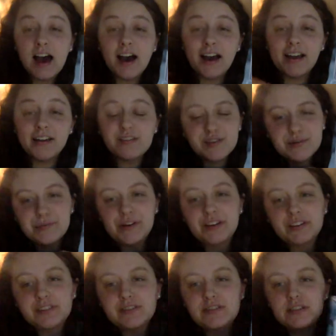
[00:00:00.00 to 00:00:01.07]
Hi
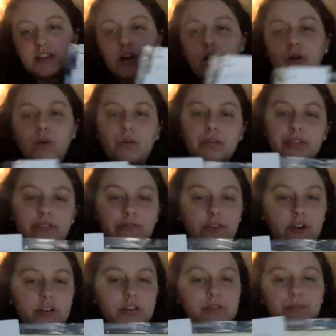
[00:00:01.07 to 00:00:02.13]
everyone. So the
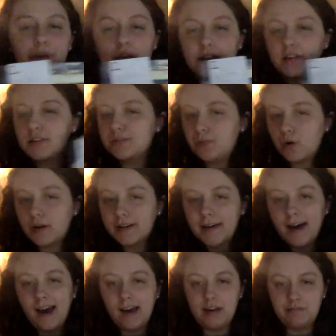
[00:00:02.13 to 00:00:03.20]
first Pecs board
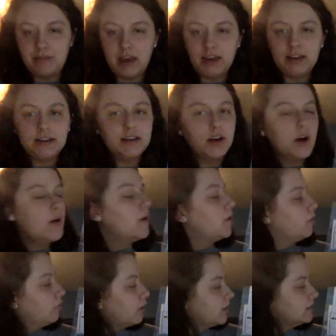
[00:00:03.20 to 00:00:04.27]
I made
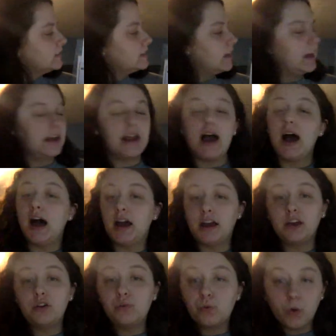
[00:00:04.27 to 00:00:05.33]
was an
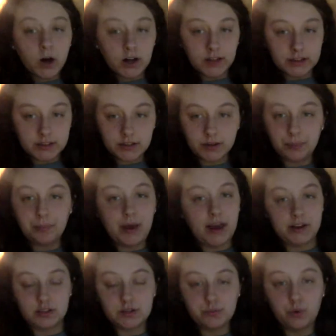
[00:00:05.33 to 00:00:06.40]
I want
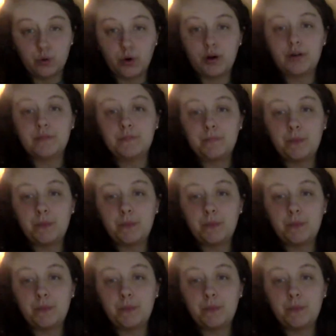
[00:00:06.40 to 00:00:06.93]
Pecs board.